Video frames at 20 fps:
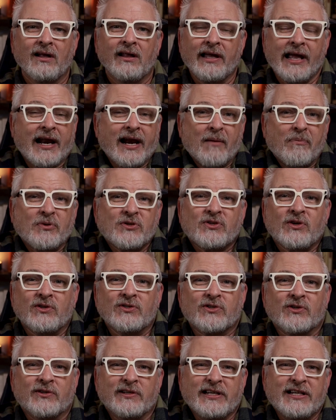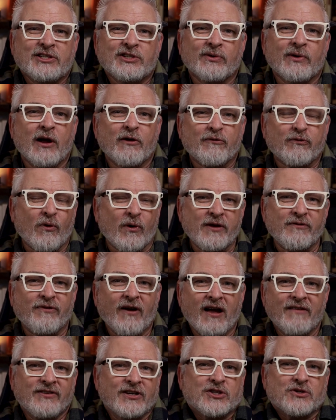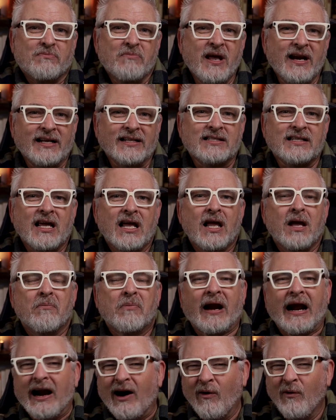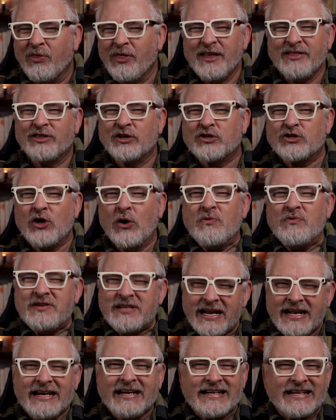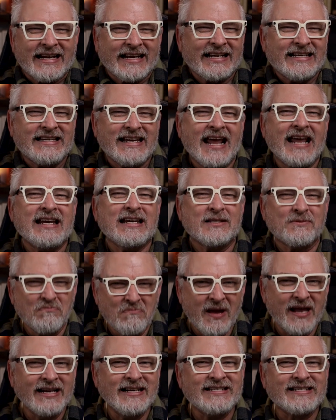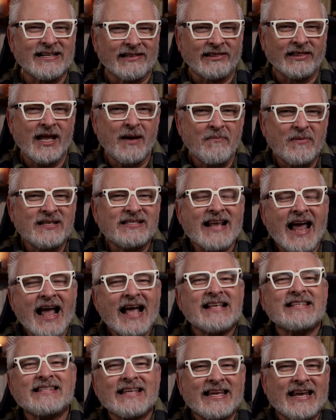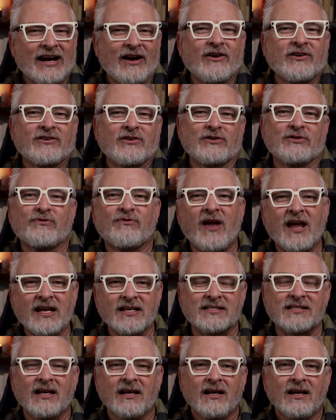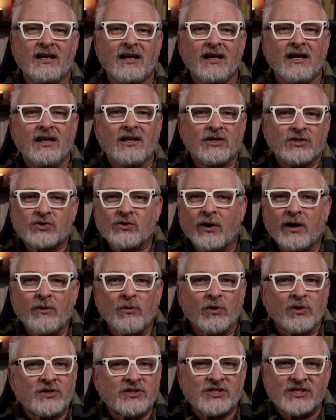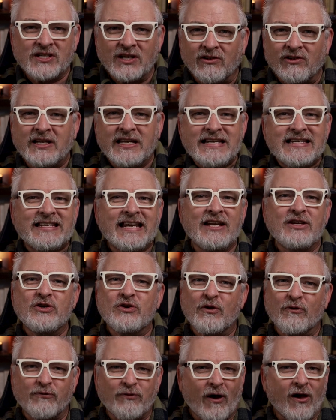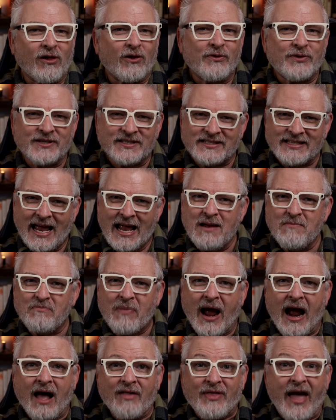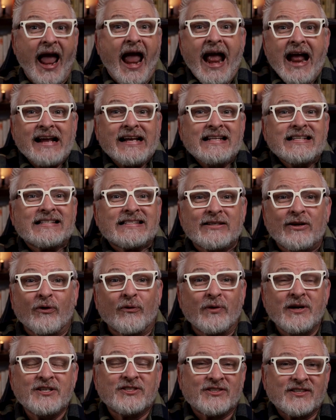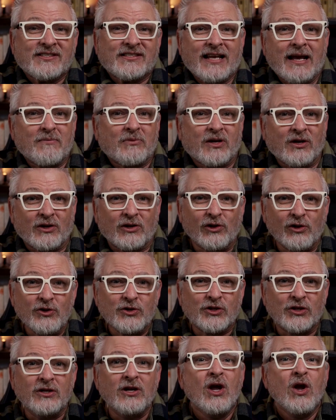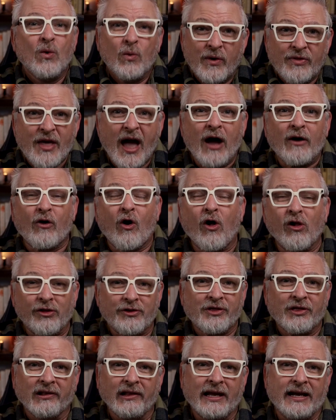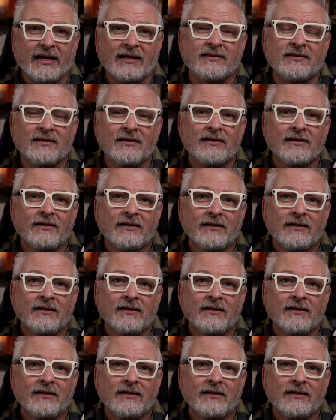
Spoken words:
The 8 episodes are each around 45-ish minutes, but I don't think the show needed to contain as many dilemmas as the characters face. The story will still continue to follow the same path and can still reach the same conclusion without all the length.